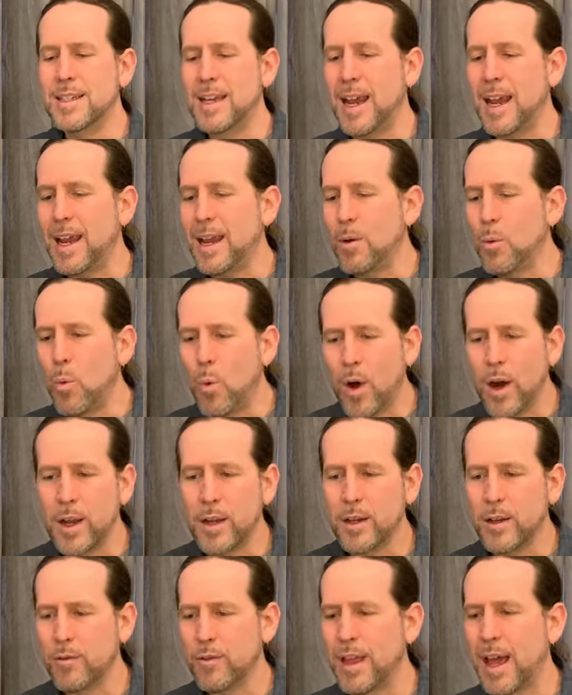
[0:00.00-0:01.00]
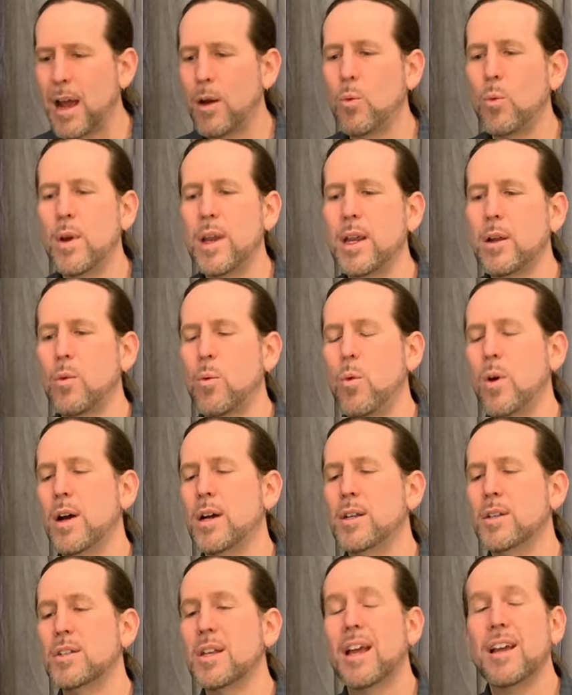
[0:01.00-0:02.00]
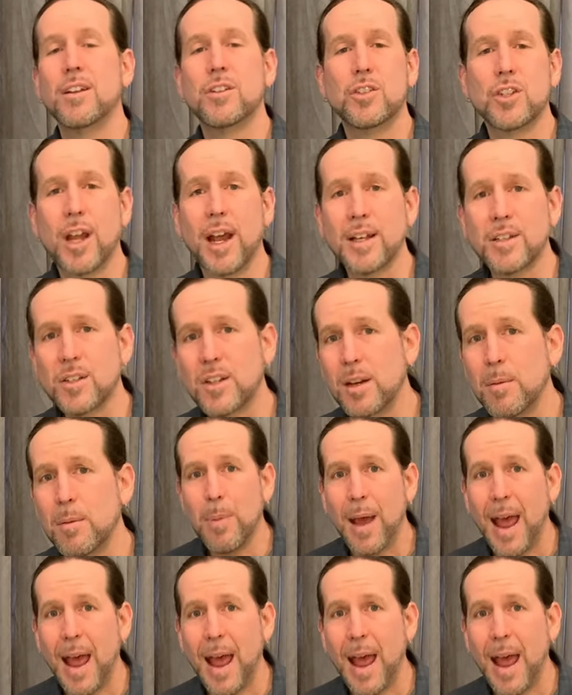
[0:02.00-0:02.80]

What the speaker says: Day one of that week was chest